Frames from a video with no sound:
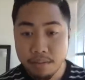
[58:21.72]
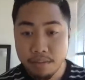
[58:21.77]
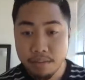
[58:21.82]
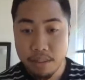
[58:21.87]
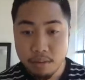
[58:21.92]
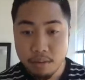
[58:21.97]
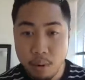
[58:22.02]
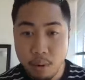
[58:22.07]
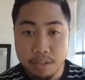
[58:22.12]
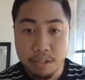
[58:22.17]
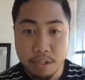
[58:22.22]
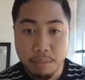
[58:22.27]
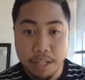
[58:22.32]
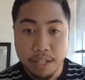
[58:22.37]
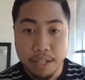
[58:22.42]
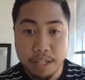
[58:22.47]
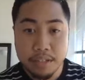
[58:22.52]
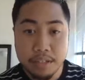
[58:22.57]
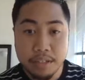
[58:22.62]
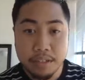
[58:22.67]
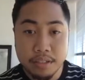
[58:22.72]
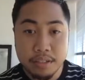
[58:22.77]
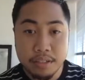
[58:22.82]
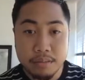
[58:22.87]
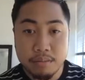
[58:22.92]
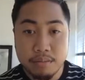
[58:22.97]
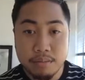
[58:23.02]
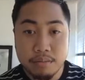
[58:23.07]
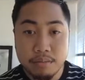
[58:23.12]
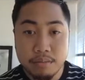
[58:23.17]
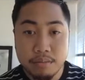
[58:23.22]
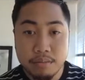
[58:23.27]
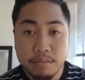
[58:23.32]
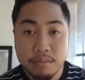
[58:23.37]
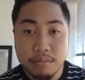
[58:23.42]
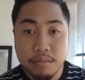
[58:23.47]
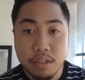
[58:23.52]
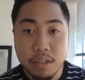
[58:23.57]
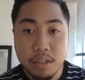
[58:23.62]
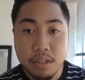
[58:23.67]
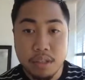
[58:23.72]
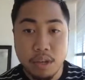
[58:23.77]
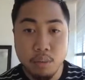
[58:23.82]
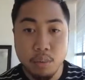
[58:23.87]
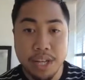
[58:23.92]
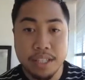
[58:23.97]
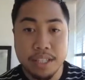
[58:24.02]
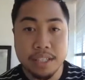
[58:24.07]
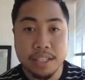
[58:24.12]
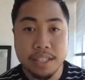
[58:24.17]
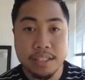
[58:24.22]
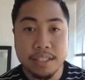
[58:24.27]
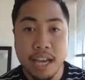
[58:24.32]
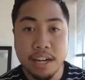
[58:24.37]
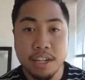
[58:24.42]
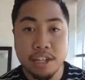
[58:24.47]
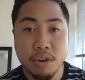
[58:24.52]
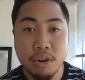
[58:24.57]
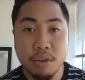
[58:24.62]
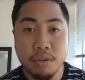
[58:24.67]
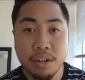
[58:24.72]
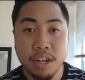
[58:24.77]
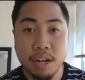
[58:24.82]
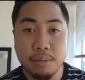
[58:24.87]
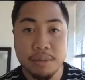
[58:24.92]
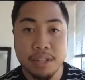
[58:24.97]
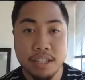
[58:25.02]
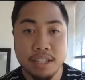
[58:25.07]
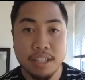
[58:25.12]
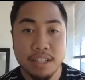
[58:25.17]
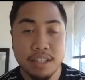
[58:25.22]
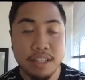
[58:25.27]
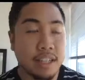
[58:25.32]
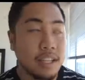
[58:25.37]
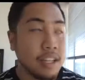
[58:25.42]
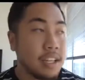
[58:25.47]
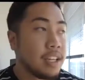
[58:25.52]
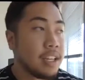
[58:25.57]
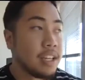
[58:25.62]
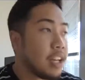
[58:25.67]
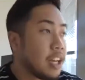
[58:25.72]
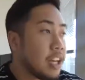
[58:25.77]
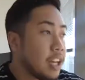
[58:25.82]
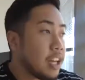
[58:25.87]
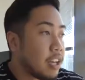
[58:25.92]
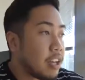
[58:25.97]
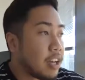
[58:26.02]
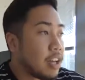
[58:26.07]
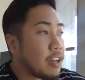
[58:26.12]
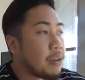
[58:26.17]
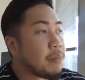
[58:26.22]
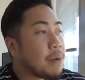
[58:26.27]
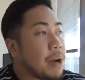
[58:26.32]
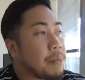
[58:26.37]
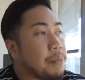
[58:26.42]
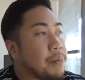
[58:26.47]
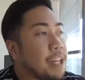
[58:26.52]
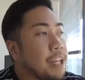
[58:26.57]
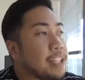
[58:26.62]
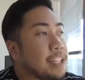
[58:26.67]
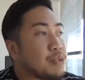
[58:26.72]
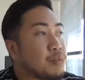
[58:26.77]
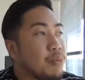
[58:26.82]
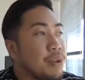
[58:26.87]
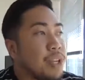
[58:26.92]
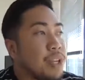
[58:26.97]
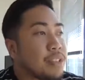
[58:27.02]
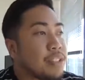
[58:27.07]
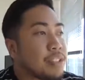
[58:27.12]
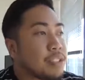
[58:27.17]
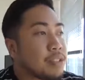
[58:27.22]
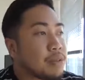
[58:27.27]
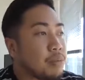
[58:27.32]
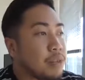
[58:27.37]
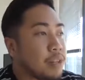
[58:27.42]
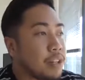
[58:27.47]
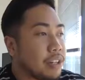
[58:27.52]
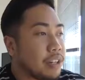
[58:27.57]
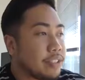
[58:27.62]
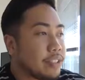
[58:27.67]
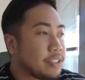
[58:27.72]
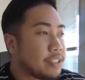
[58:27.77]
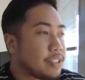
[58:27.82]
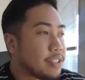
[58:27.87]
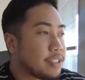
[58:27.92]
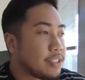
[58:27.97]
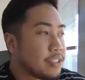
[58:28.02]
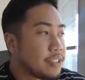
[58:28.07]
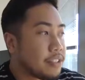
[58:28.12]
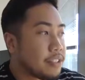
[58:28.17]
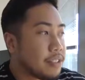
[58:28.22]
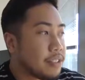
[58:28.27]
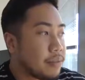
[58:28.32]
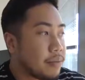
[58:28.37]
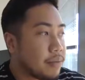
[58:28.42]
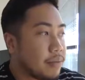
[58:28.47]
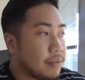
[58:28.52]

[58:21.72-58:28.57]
What was your biggest weakness and how did you overcome it? My biggest weakness was